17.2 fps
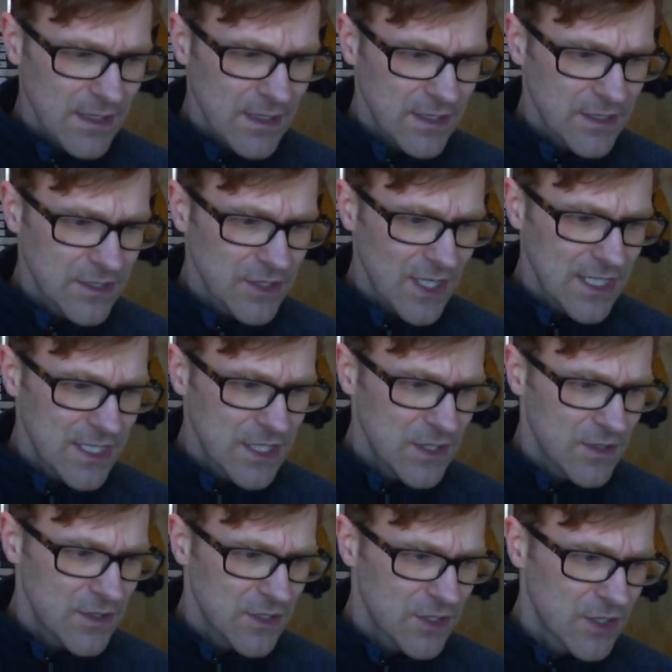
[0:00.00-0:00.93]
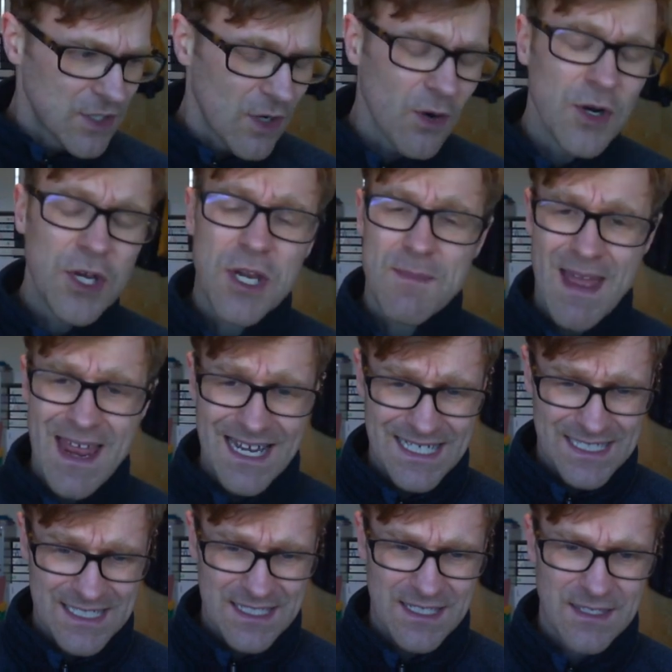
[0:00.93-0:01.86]
tried to
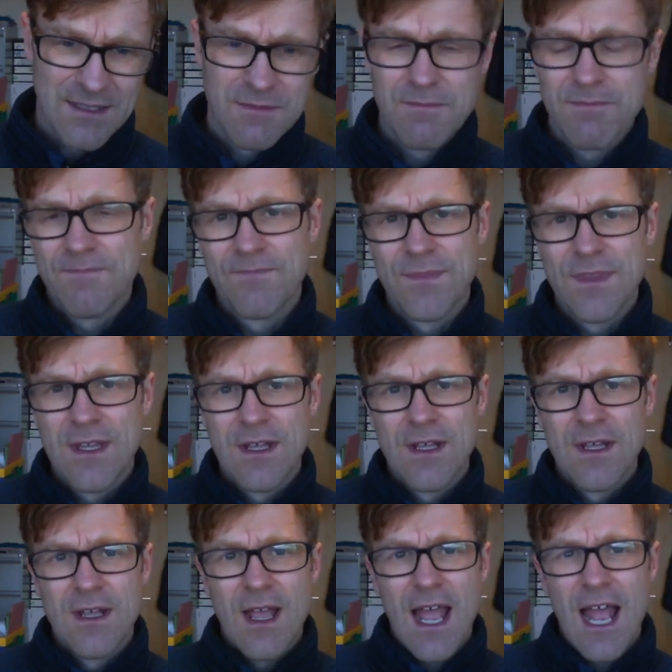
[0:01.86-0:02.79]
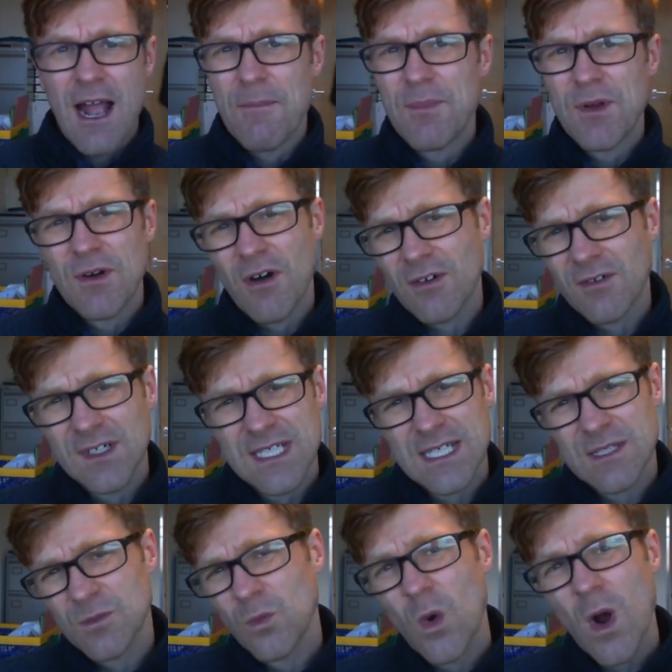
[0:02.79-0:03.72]
document how
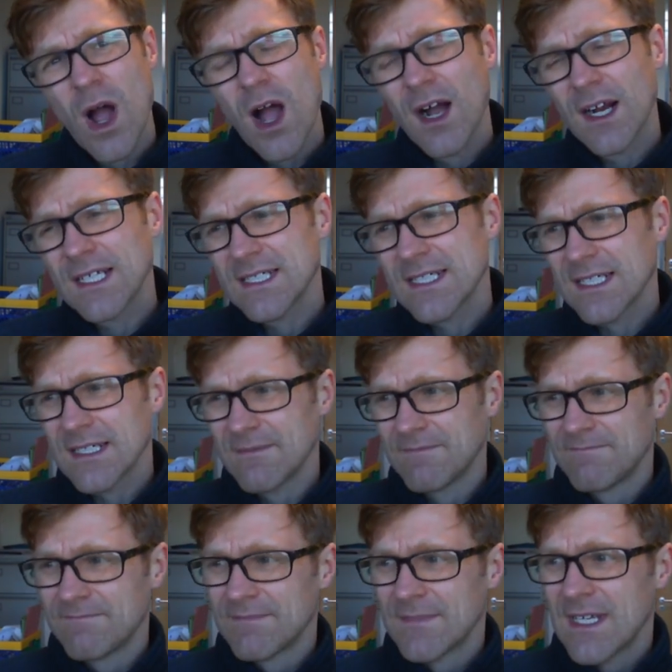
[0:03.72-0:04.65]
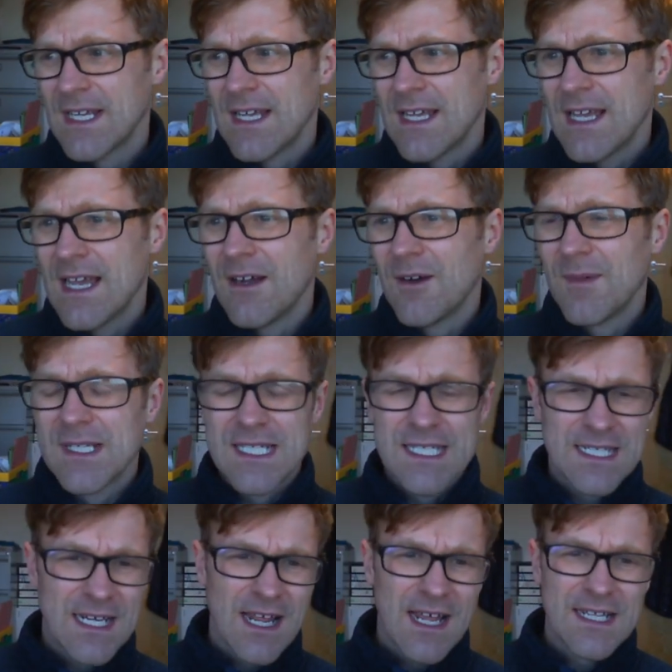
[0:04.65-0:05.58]
bureaucracies worked, almost
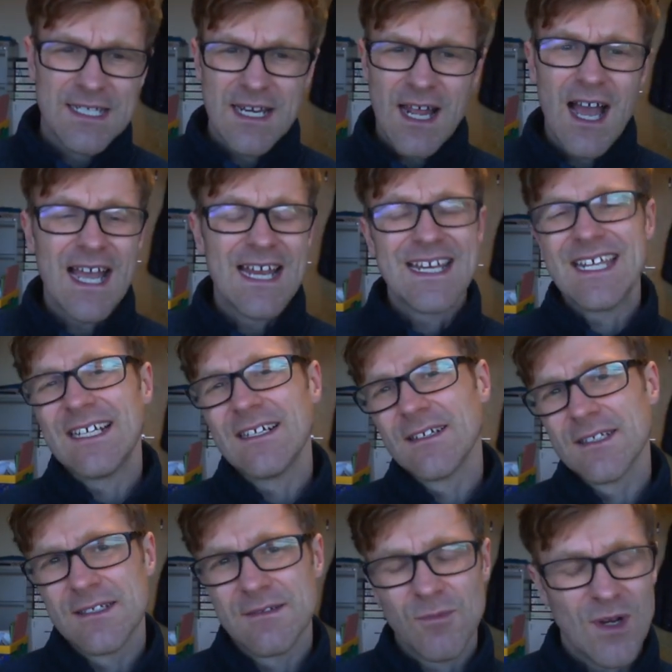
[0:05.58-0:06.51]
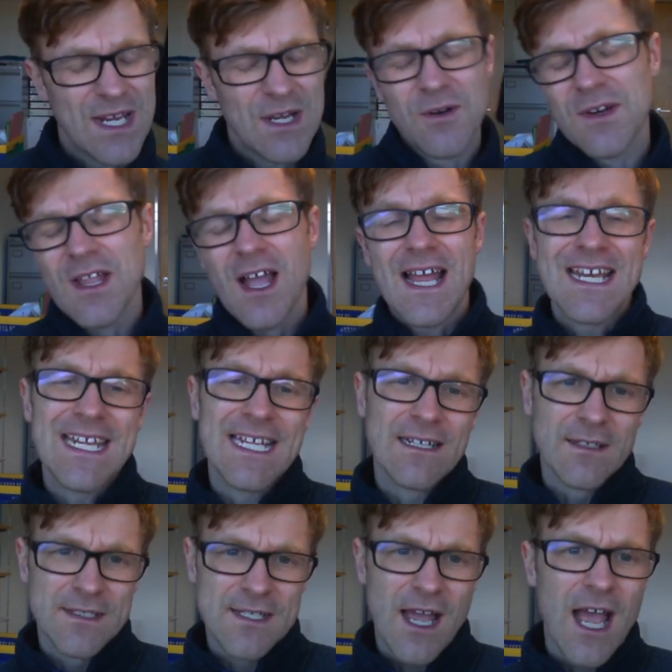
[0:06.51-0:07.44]
as an ideal, what he called an
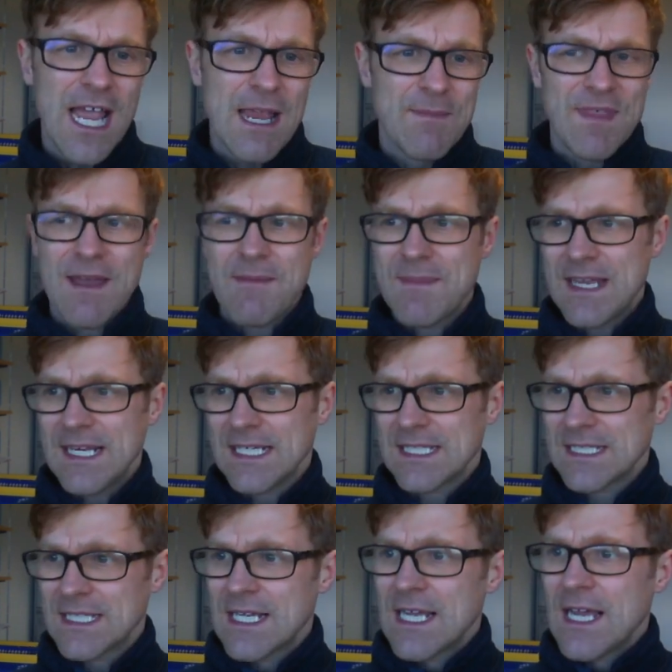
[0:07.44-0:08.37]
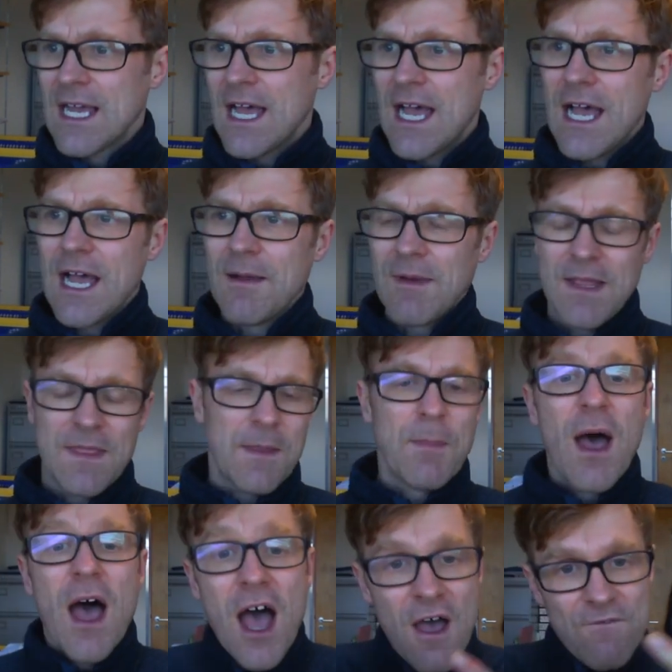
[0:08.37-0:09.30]
ideal type. That means like the
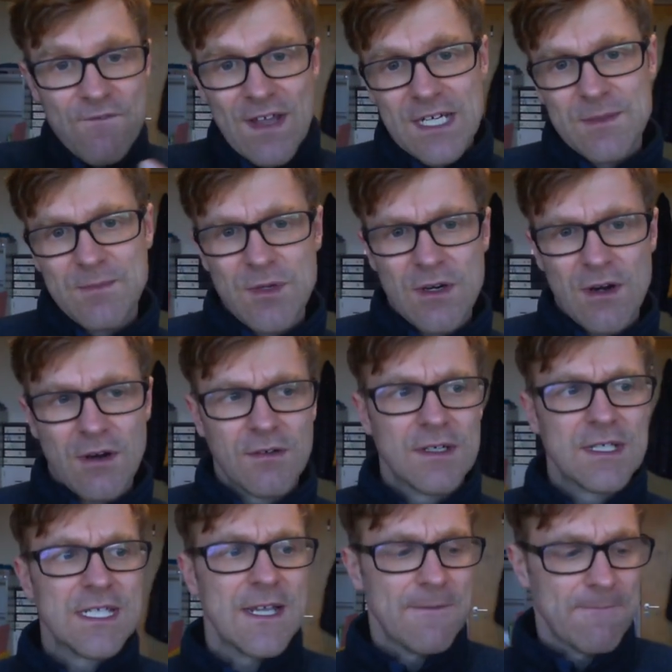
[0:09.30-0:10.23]
perfect bureaucracy.